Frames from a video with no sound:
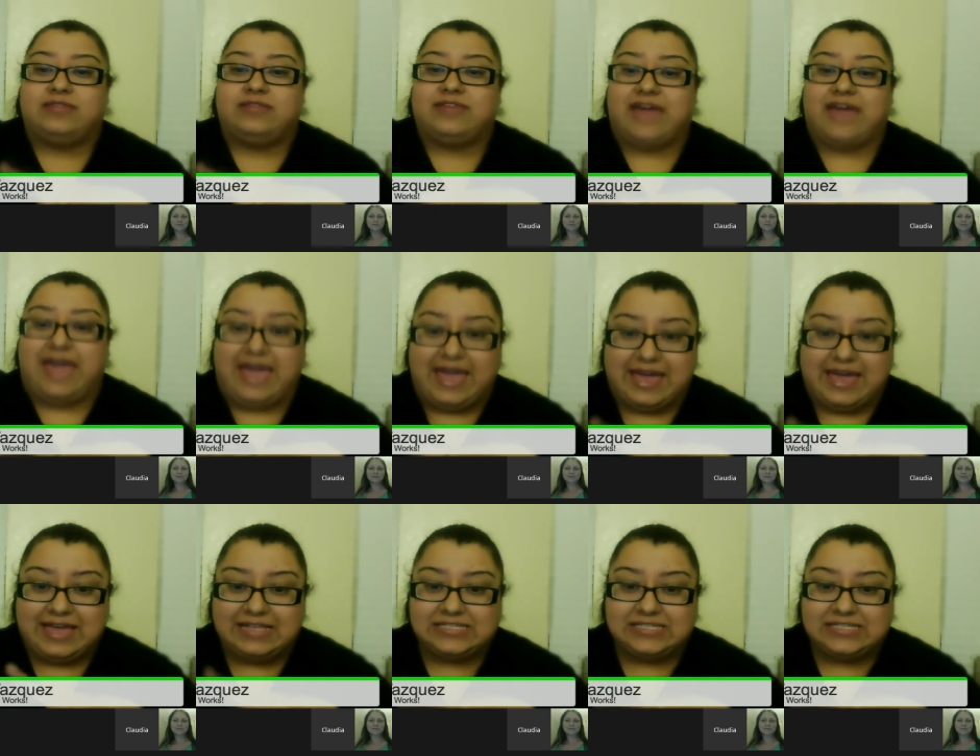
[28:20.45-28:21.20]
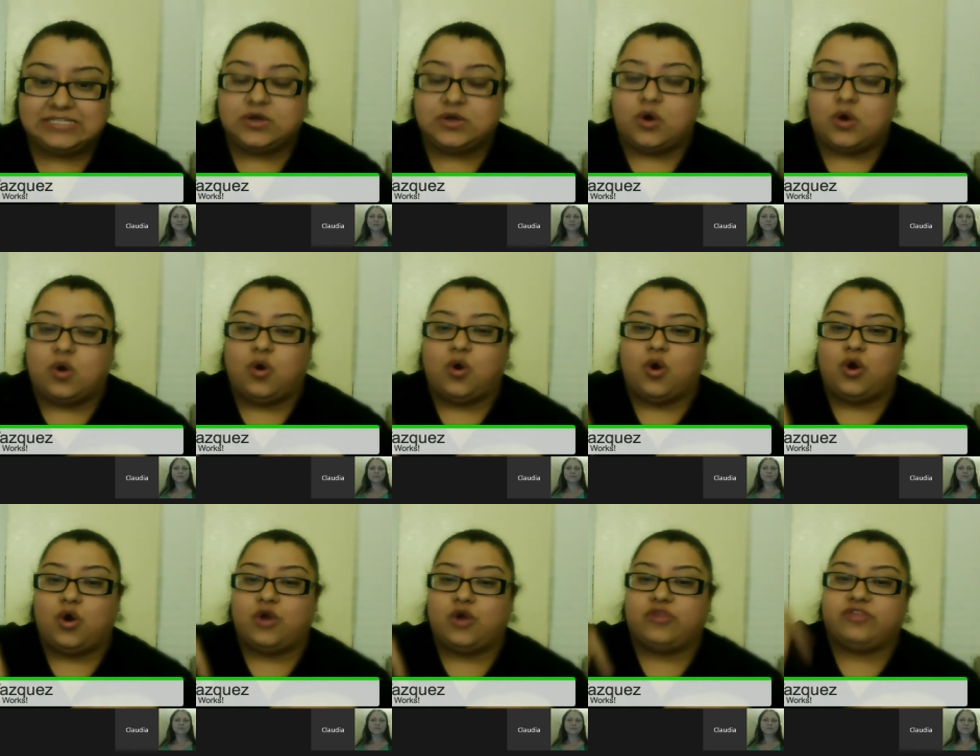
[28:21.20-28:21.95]
the aunt
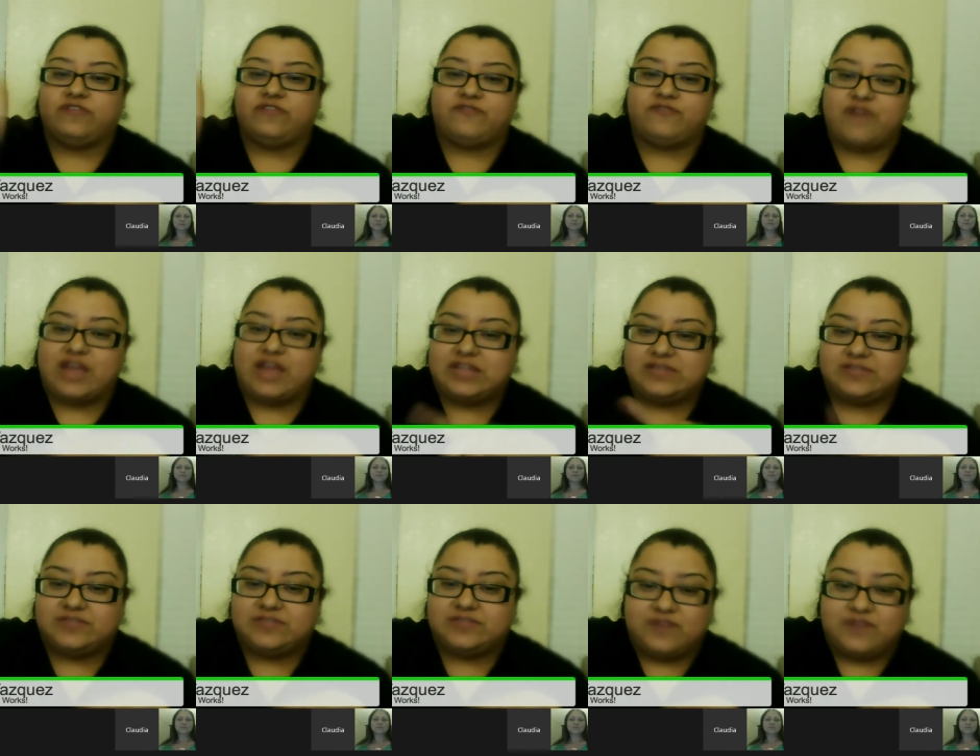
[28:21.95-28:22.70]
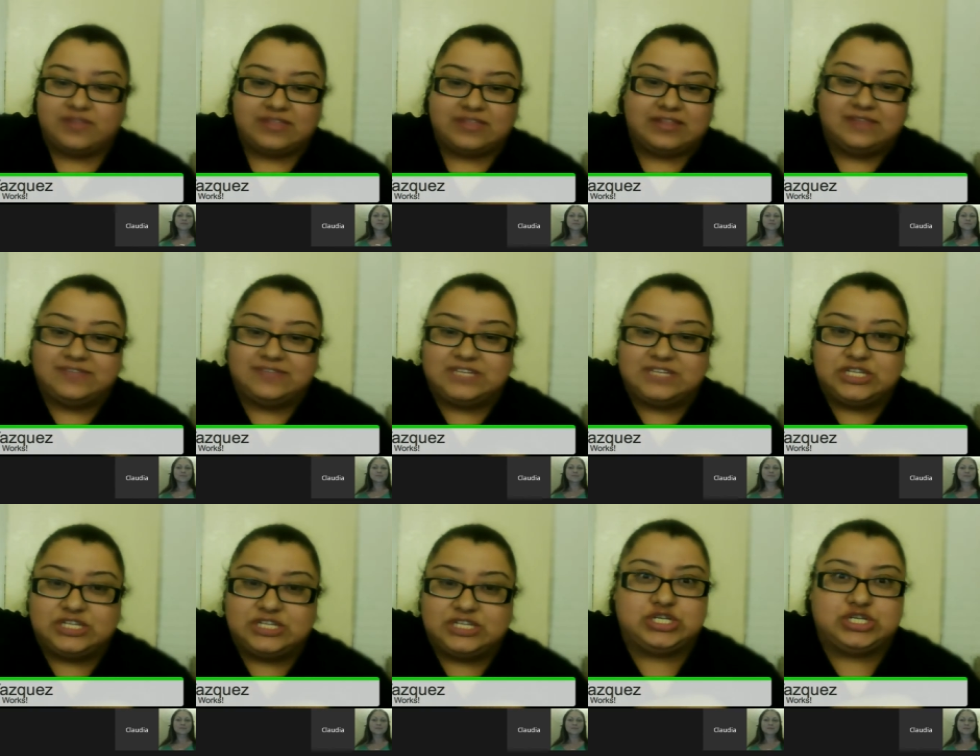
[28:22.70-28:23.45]
or the friend of the friend that lives
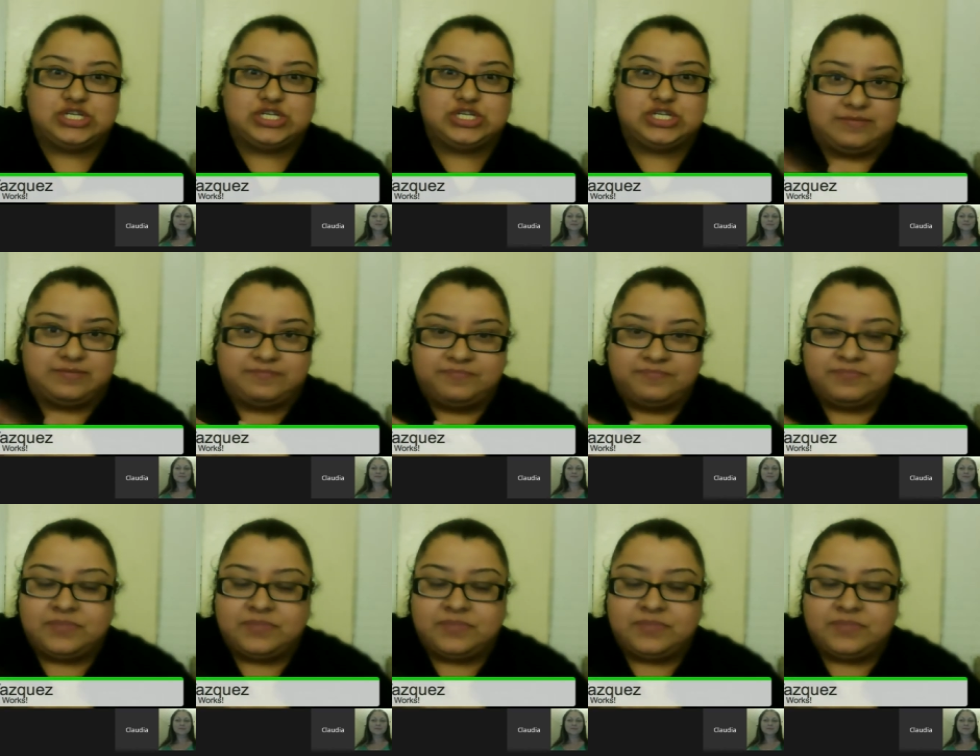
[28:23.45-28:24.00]
in Jersey.